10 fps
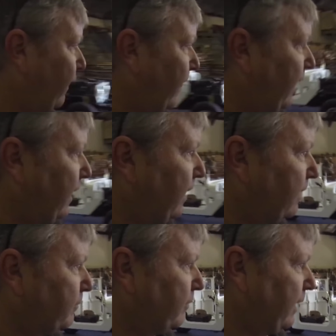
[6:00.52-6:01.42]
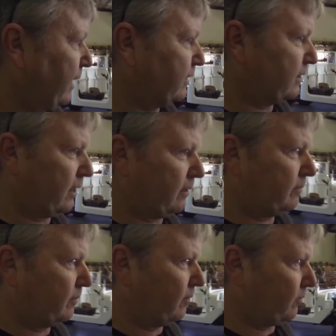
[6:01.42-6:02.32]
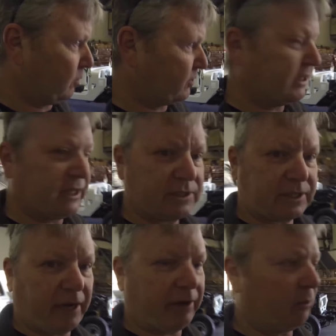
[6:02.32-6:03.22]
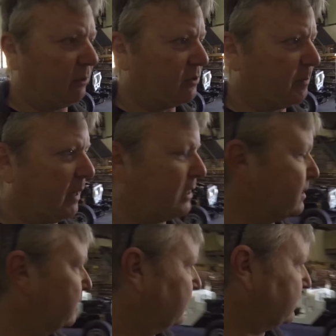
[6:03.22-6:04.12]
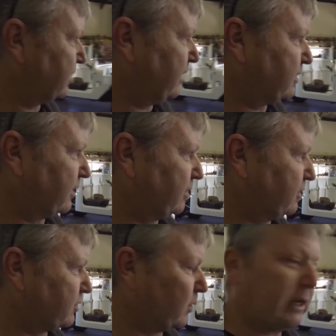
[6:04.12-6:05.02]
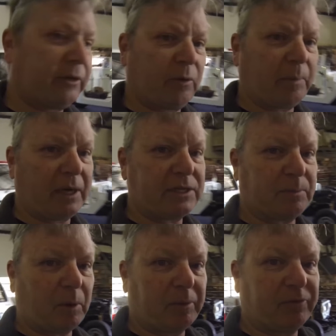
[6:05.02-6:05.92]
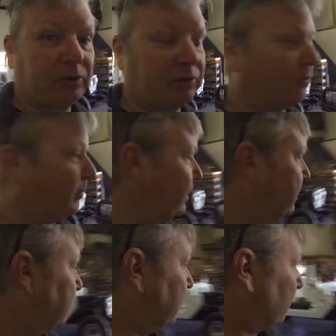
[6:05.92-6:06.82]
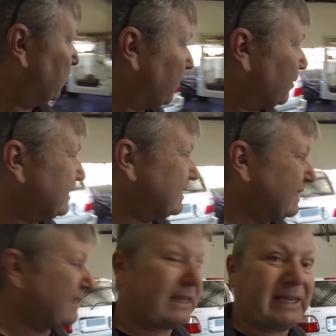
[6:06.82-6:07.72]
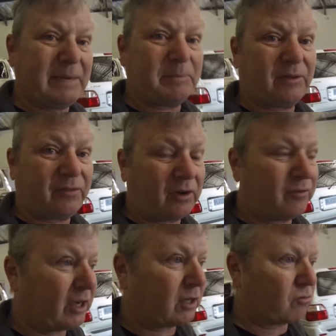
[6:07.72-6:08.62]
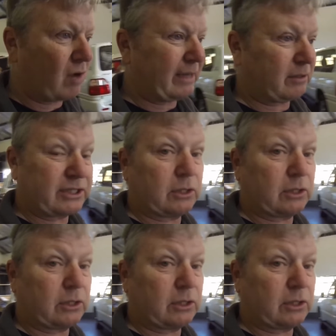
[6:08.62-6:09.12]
and of course he does carry all the spares, so he's going to just quickly replace the proper filter for me. But what we did to keep the vehicle running, because it got